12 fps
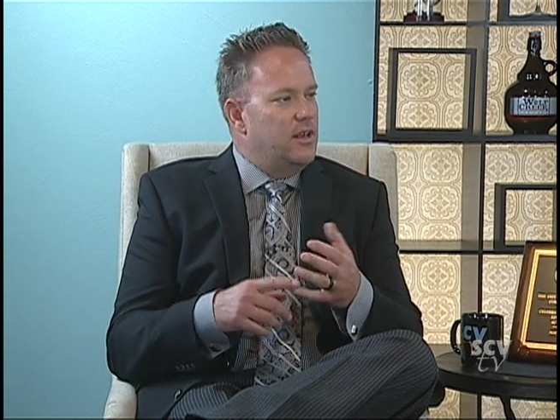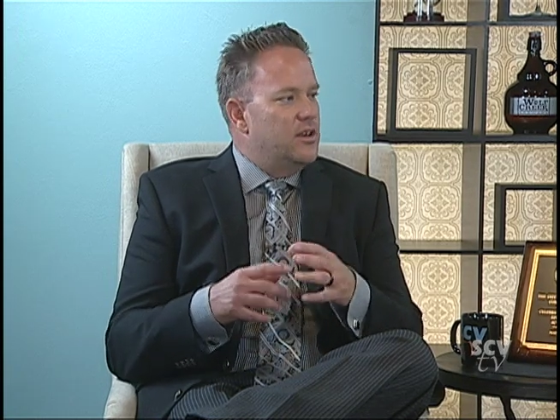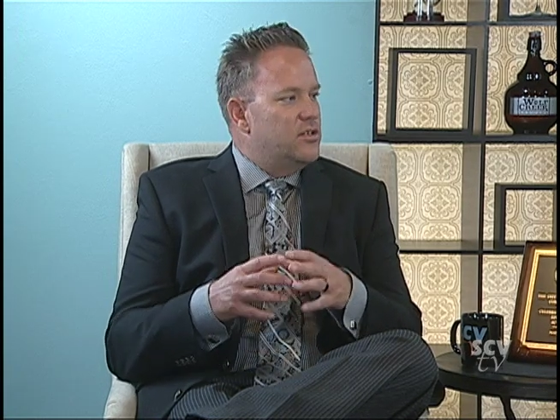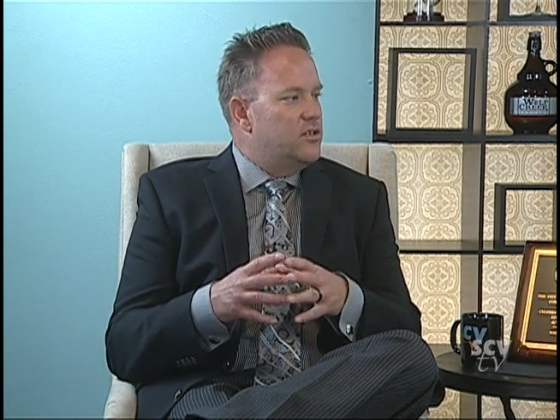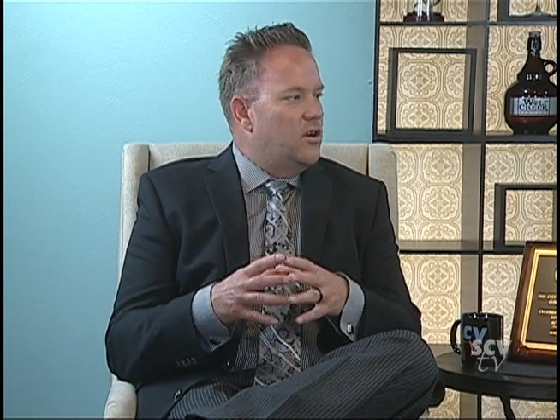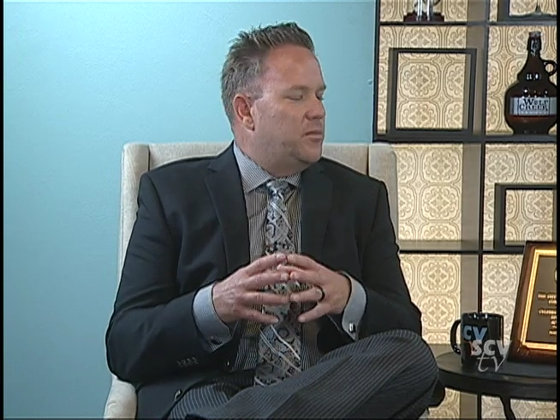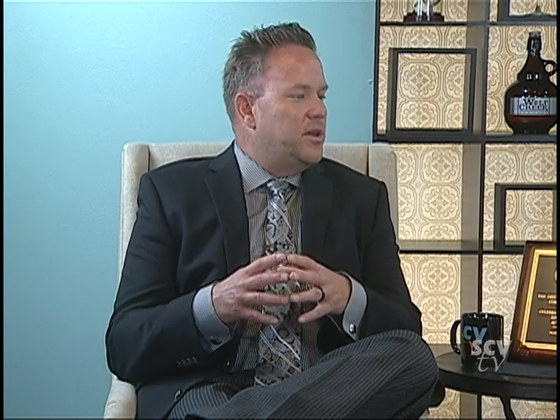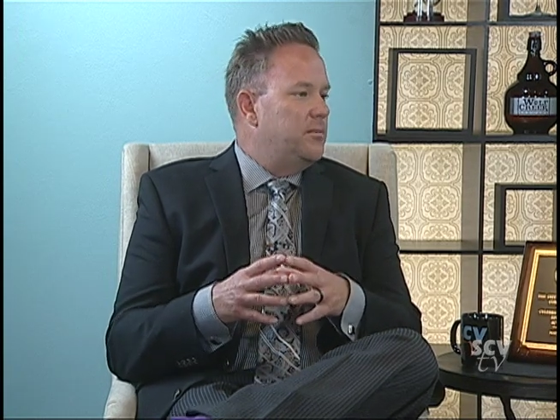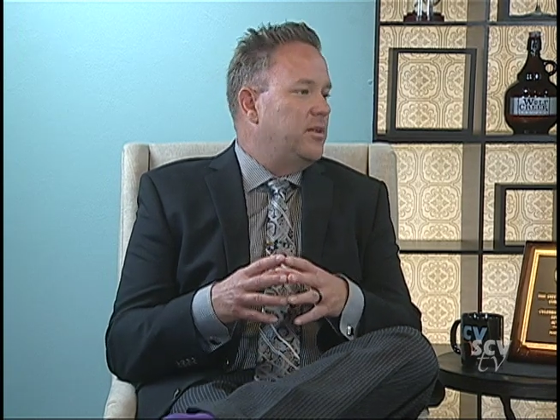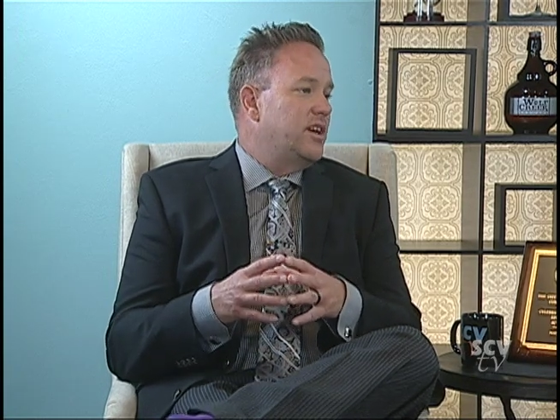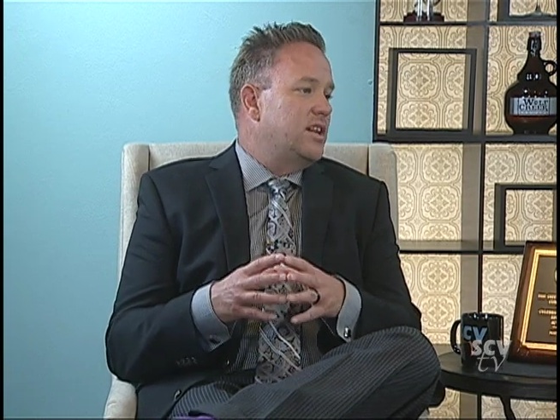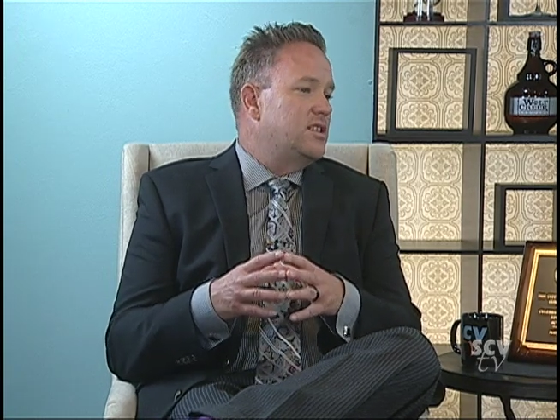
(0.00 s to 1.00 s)
So
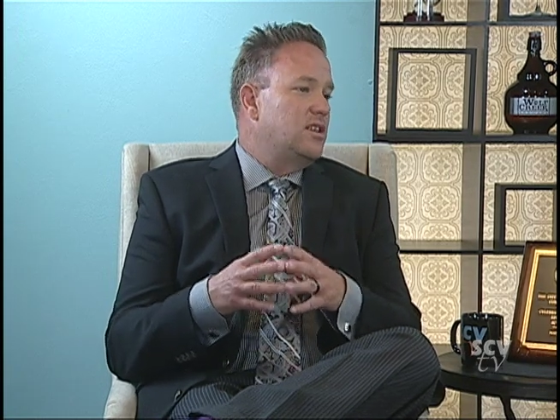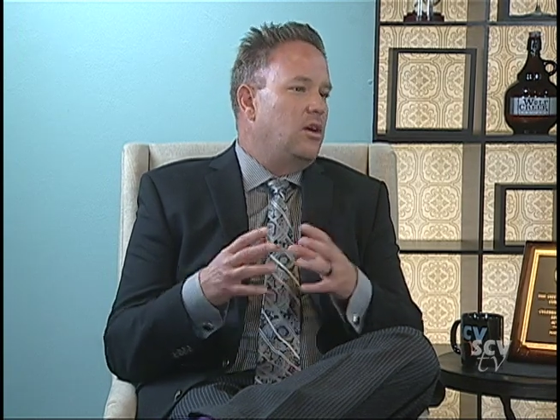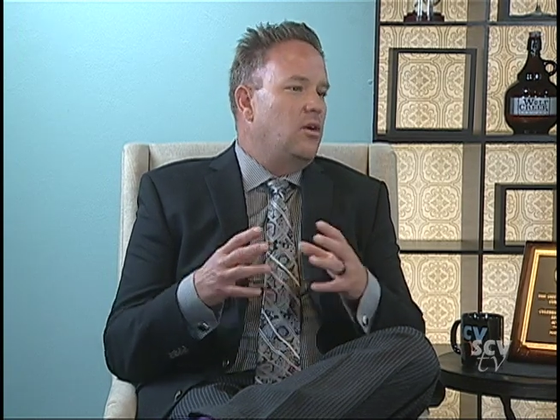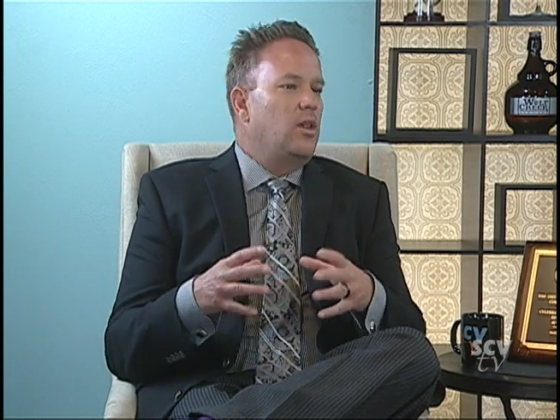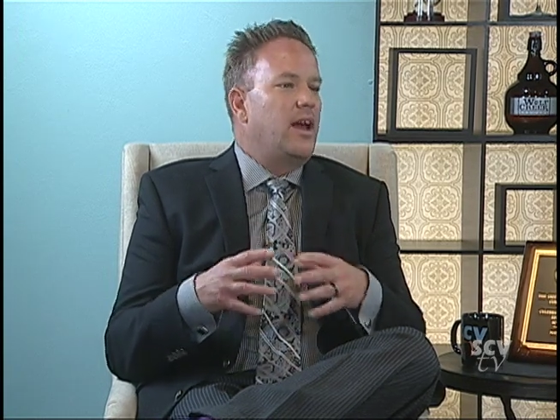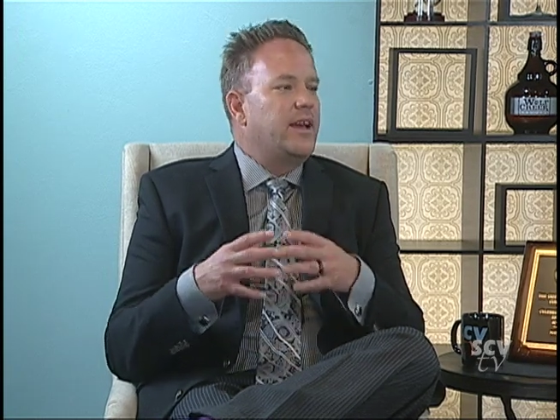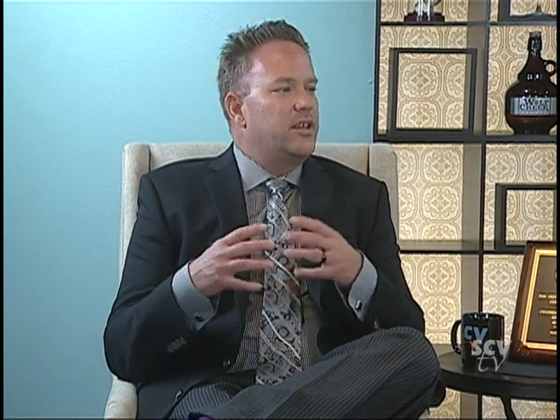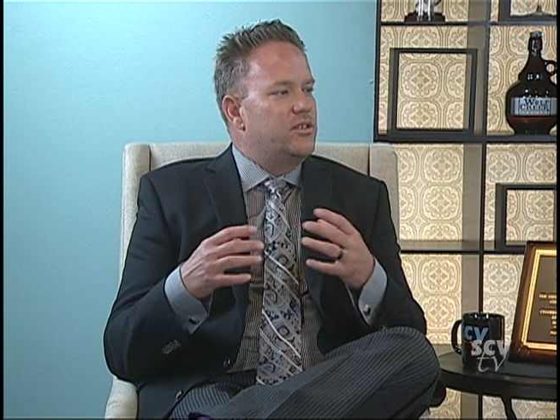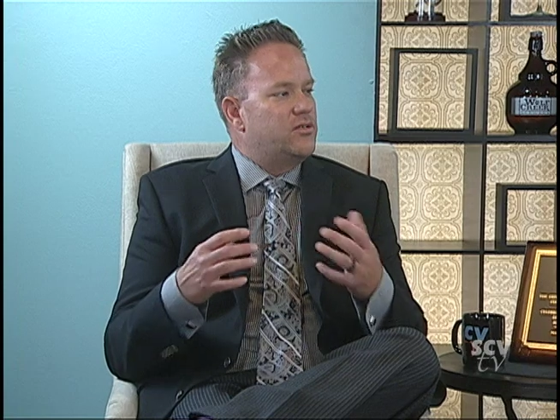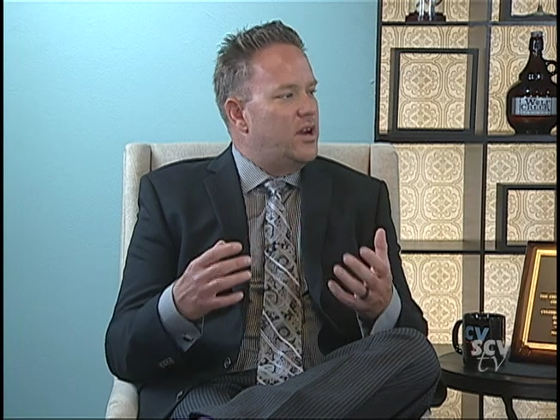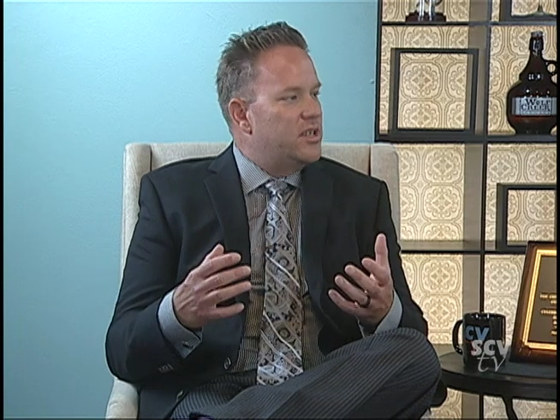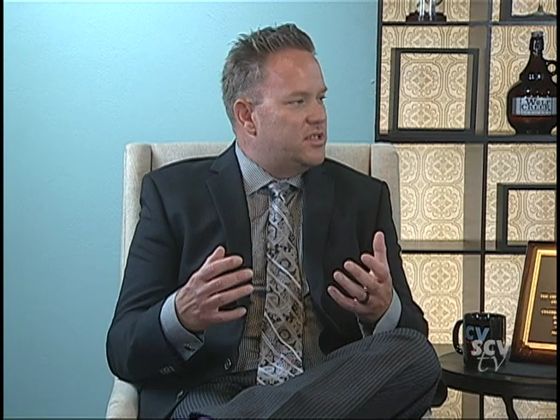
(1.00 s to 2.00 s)
people get to know, like, and
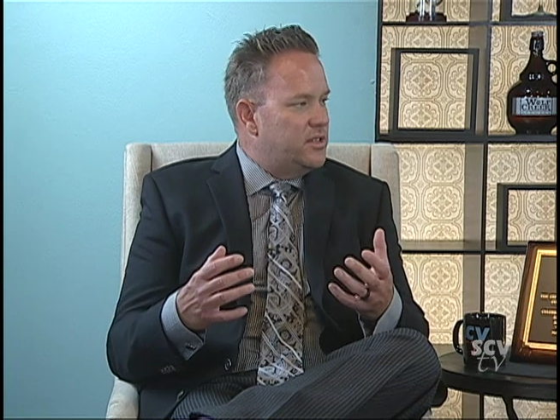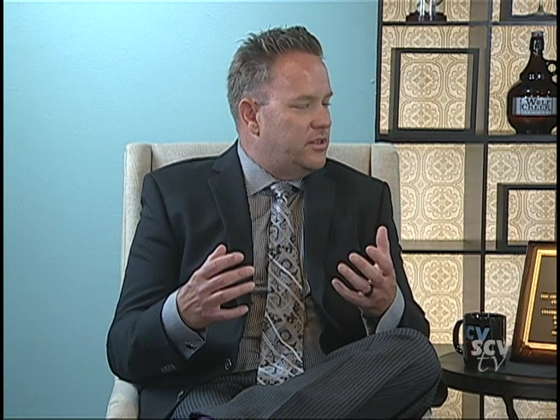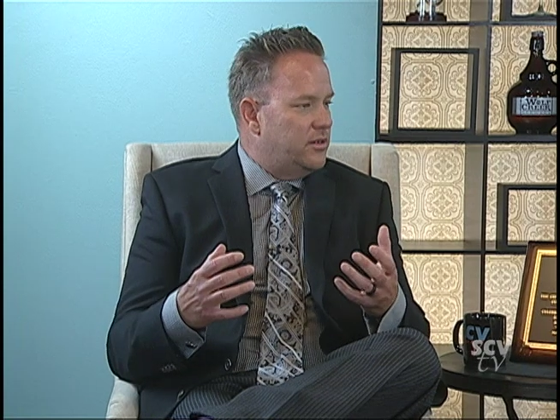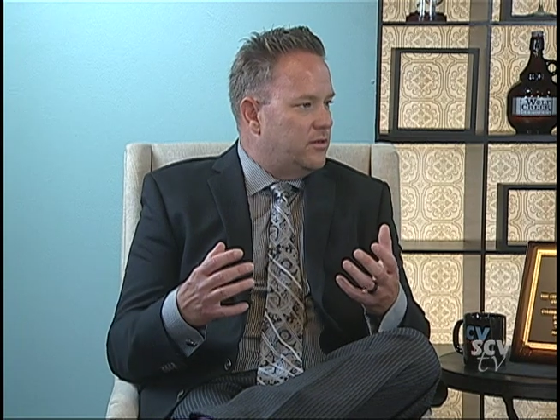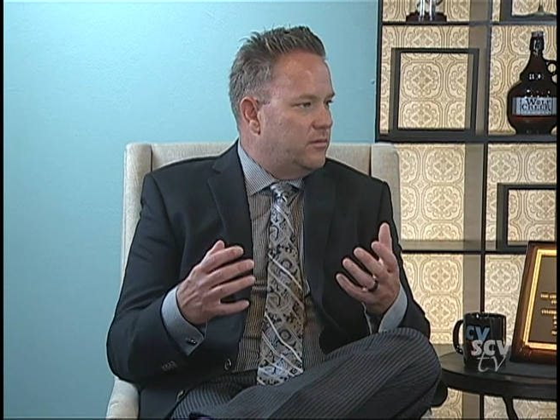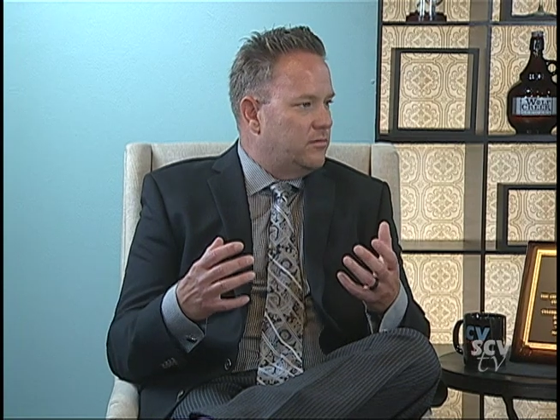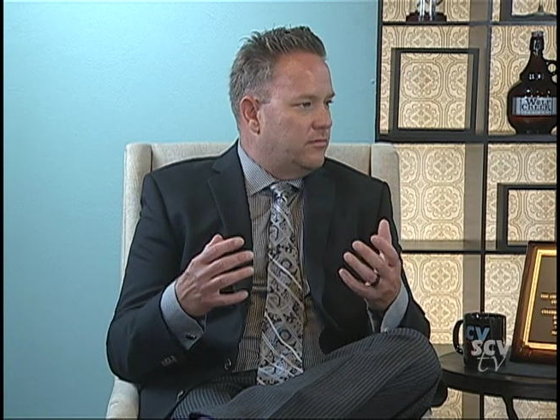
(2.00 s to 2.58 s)
trust you